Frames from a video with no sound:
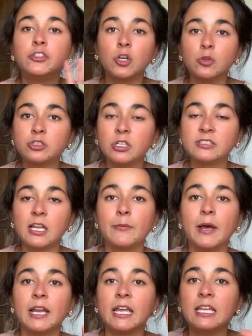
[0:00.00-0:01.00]
Don't stress out
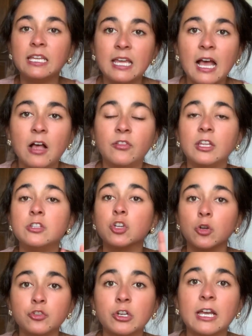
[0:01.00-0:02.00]
about it. Eat healthy.
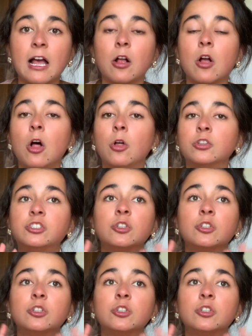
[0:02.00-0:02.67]
Don't drink alcohol.